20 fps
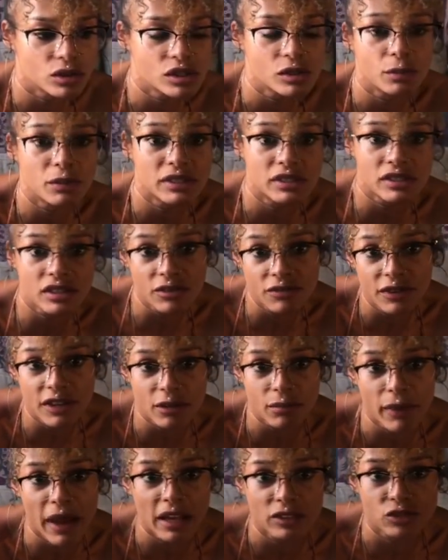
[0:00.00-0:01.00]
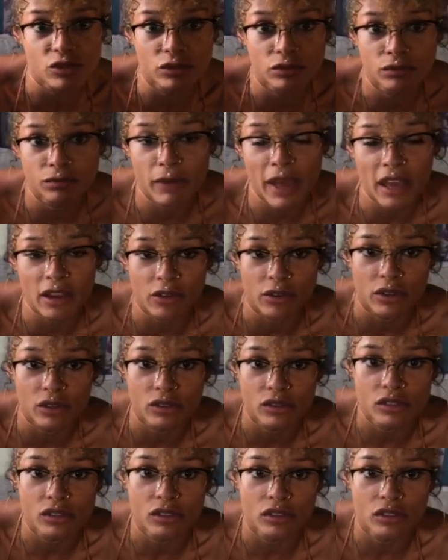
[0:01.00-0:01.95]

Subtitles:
specific macros.